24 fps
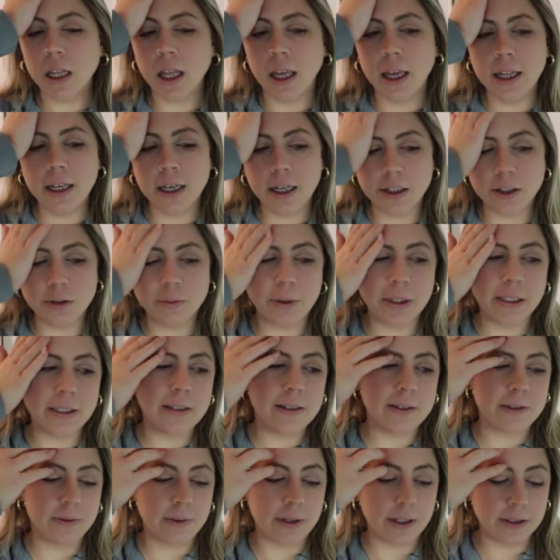in other
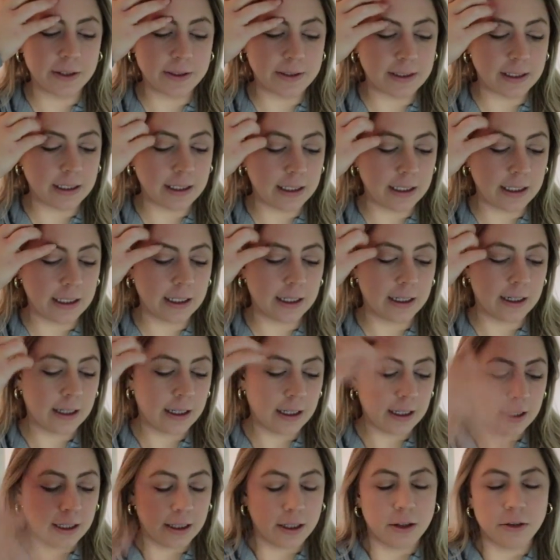places around the city
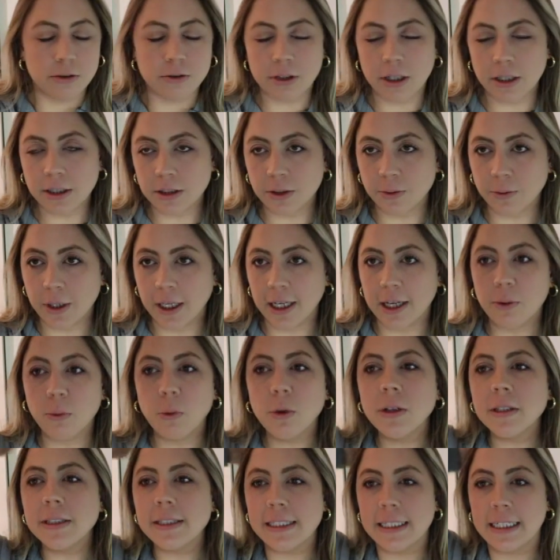throughout the week.
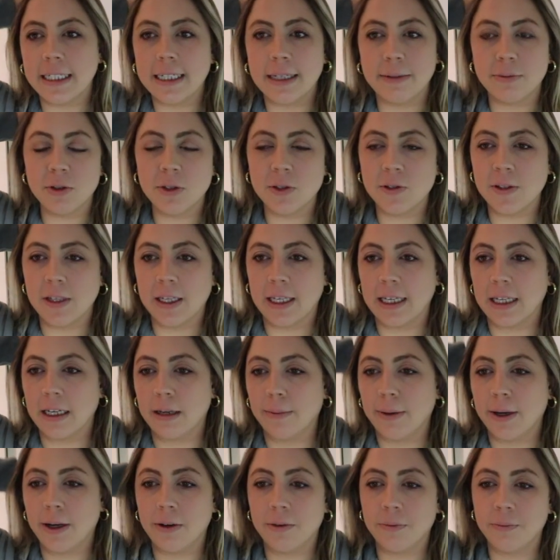We'll see. I'm just thinking
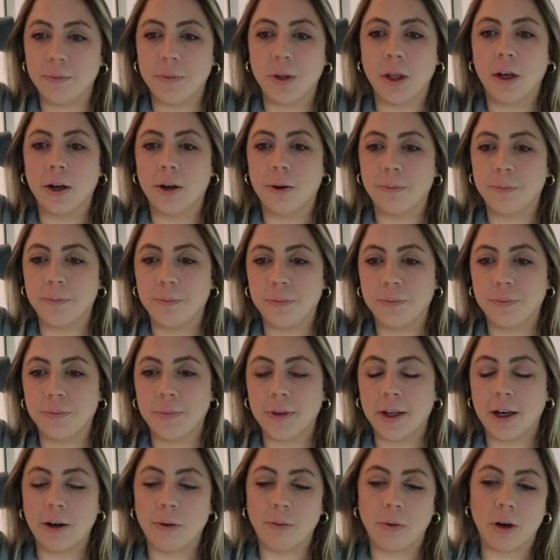about, you know,
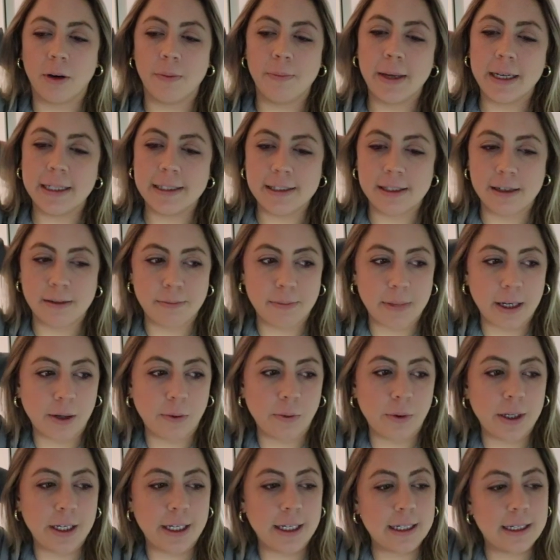how I want to mix up my
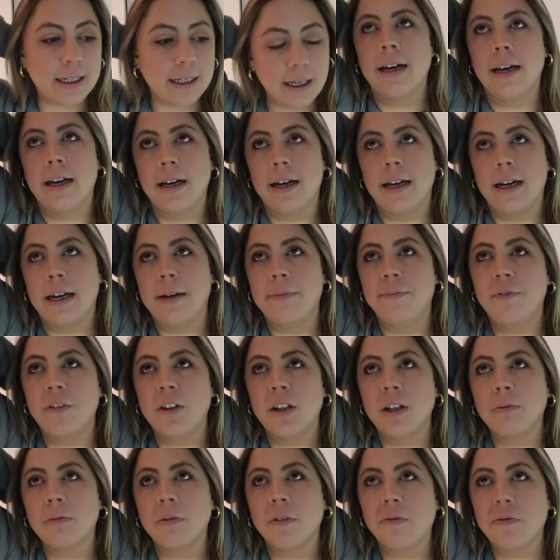week. I'm
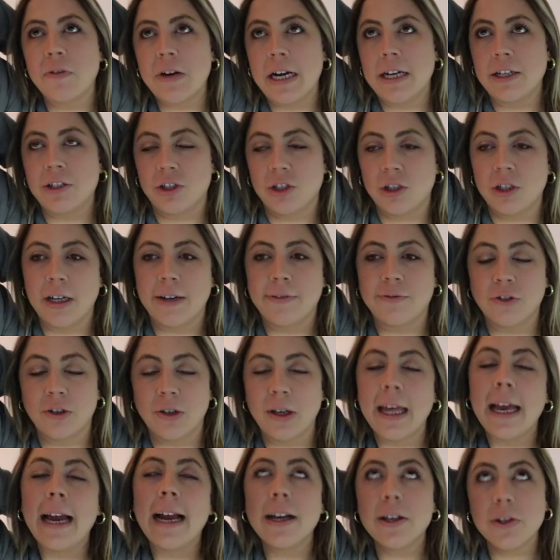feeling refreshed after
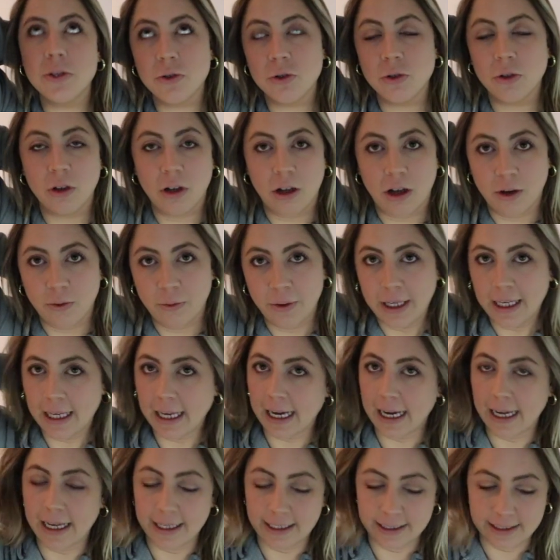an extra long
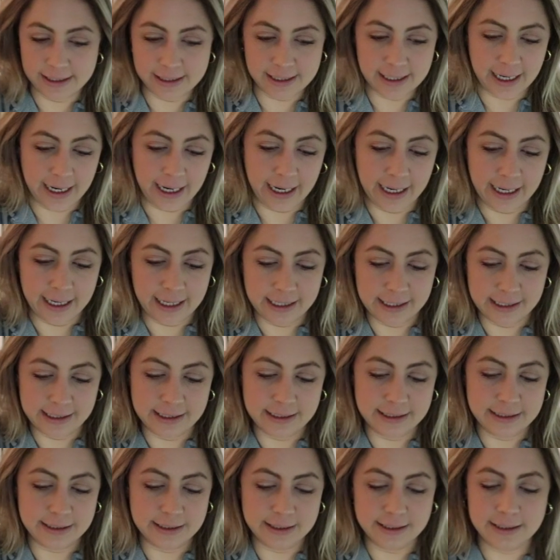weekend
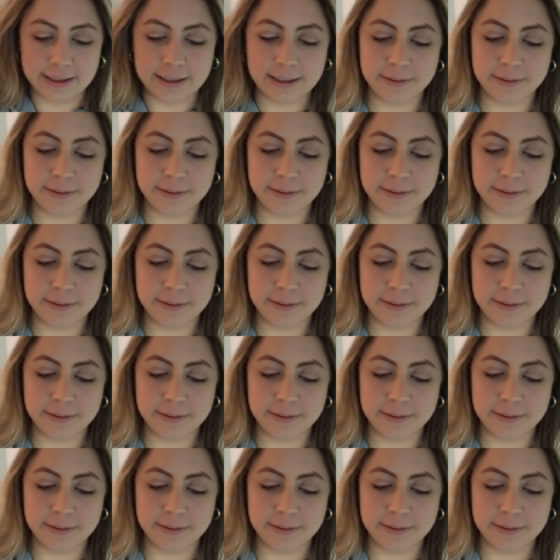and